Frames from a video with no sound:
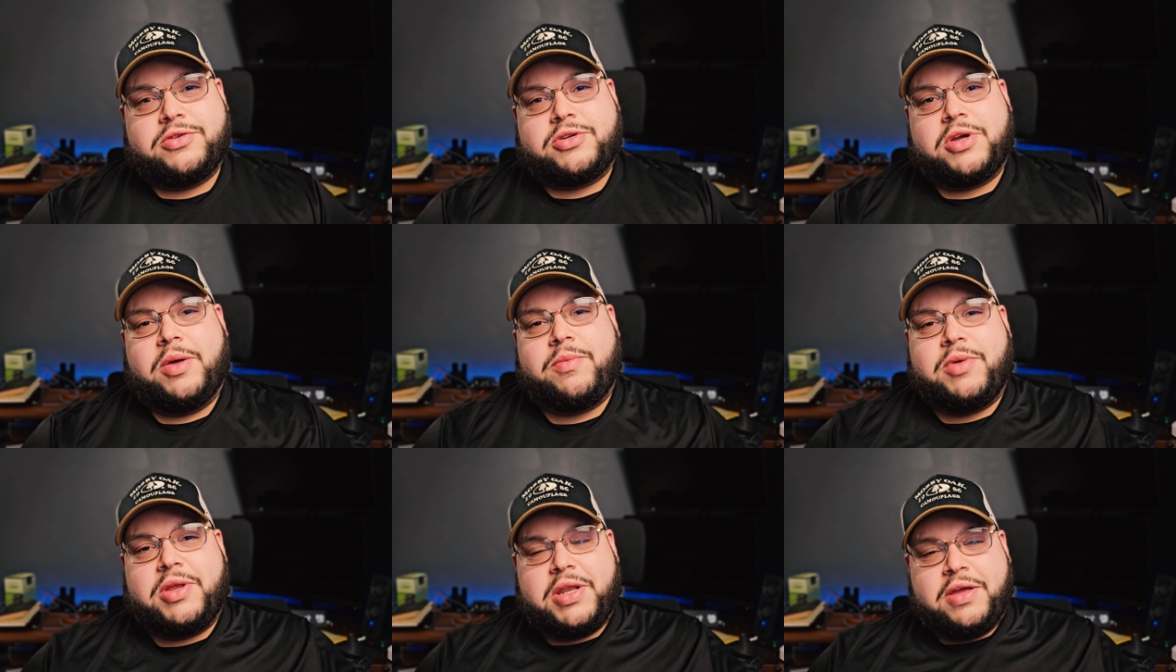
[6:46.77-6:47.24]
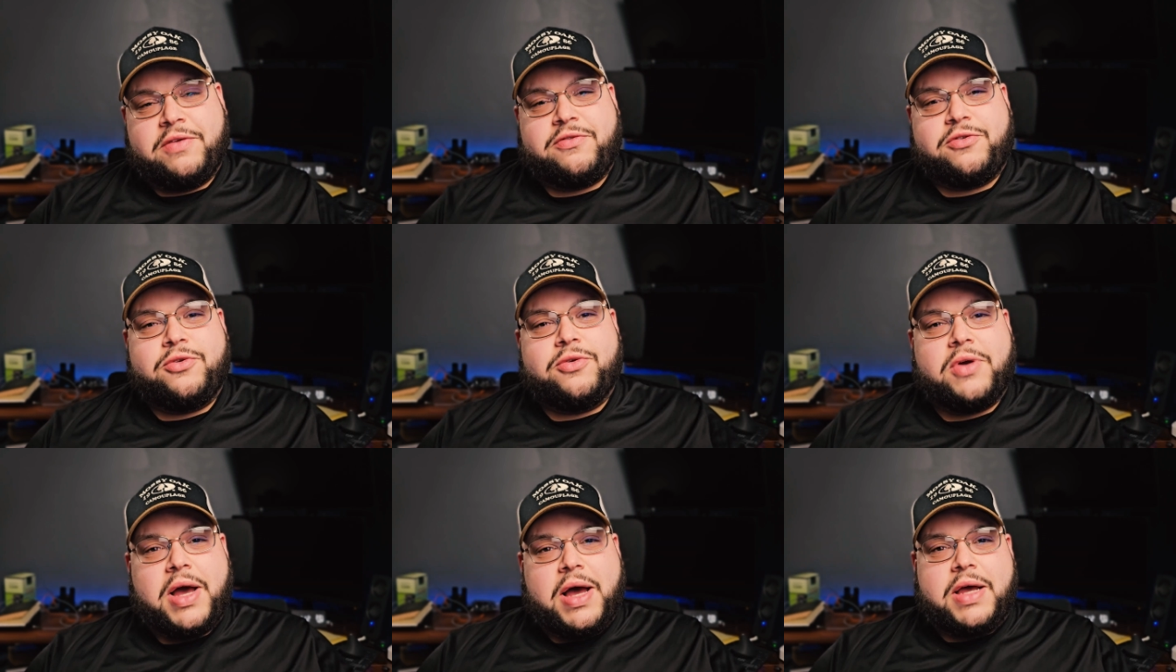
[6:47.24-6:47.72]
So, I mean, if
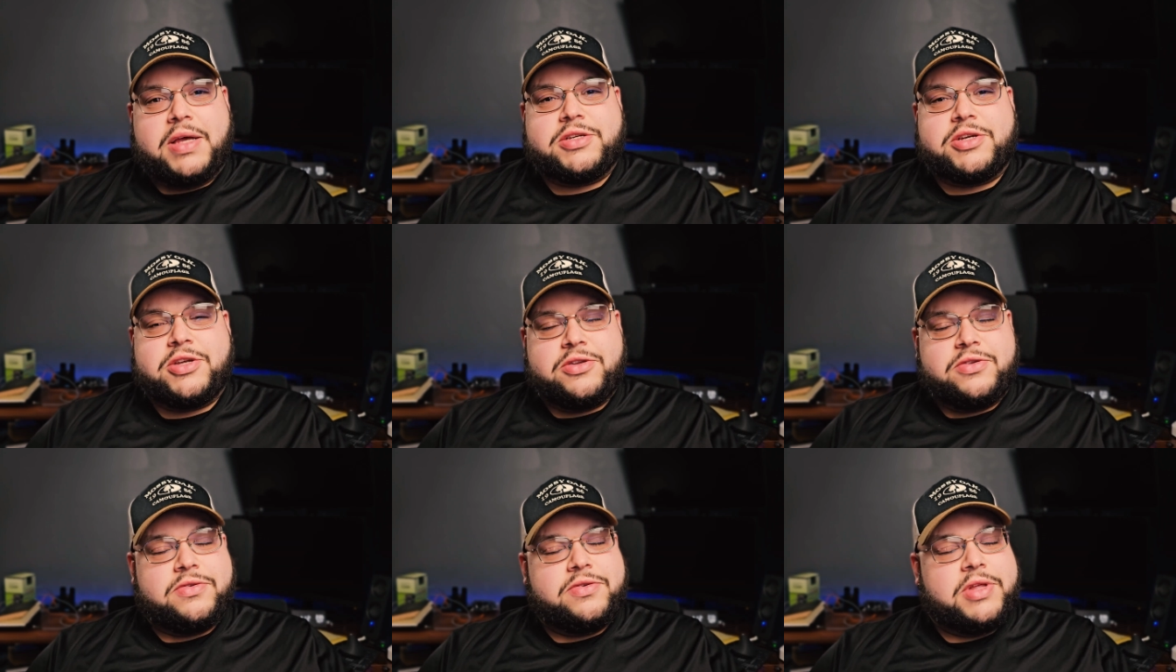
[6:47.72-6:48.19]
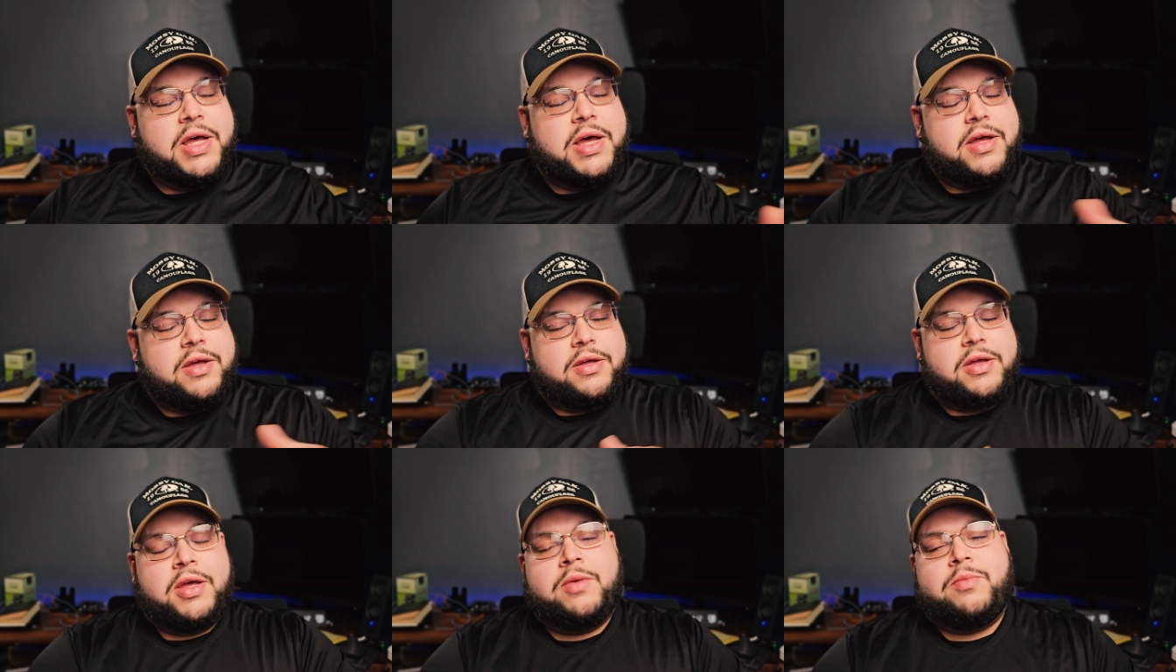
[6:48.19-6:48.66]
you guys could do
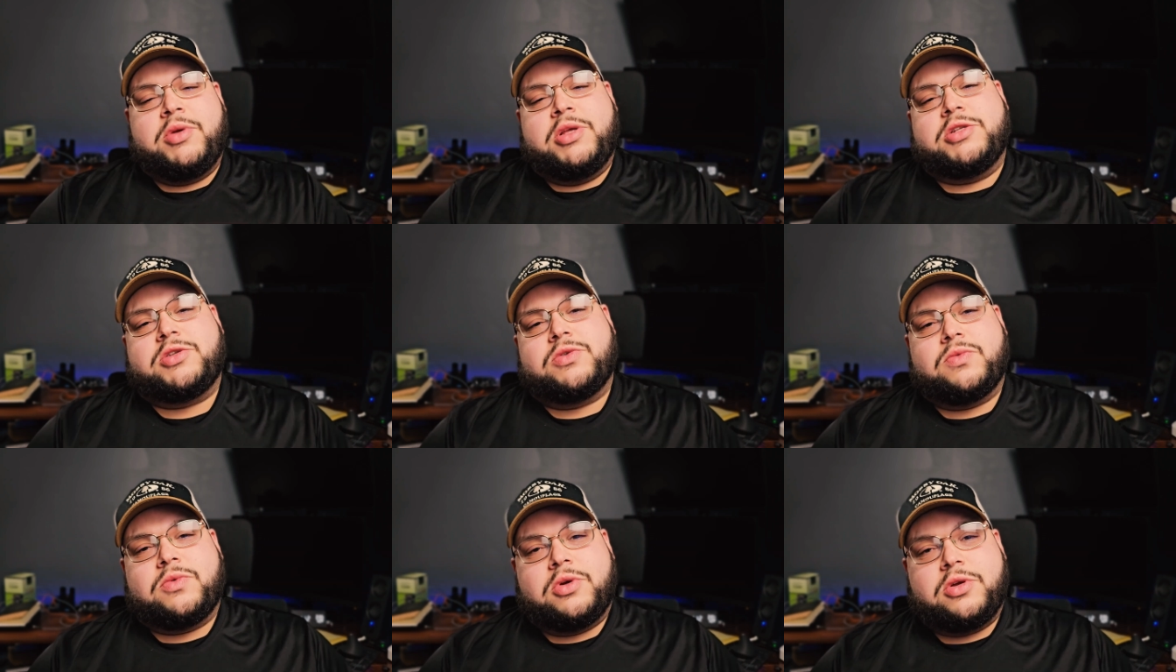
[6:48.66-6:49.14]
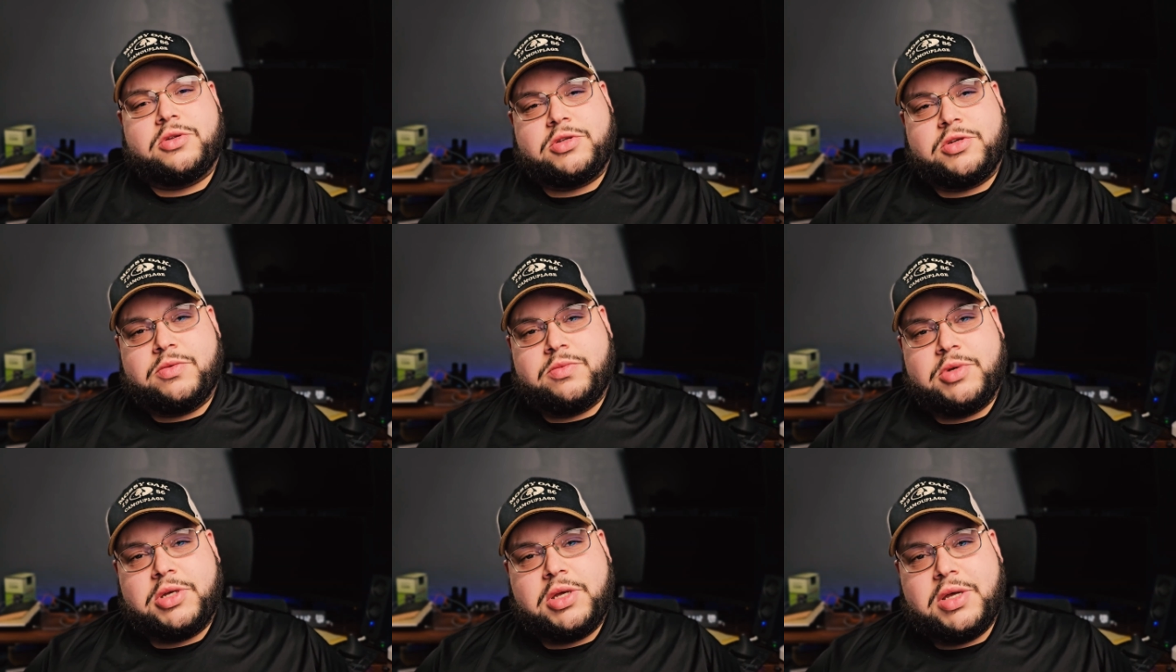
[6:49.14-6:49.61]
that, it means the world
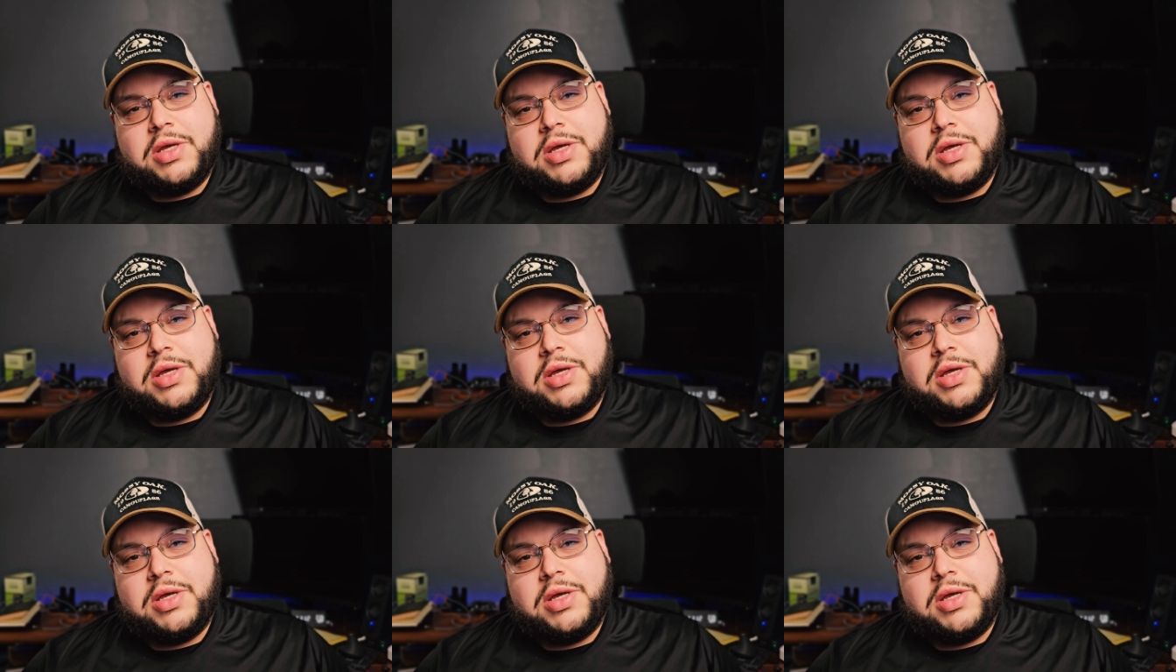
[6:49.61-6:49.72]
to me.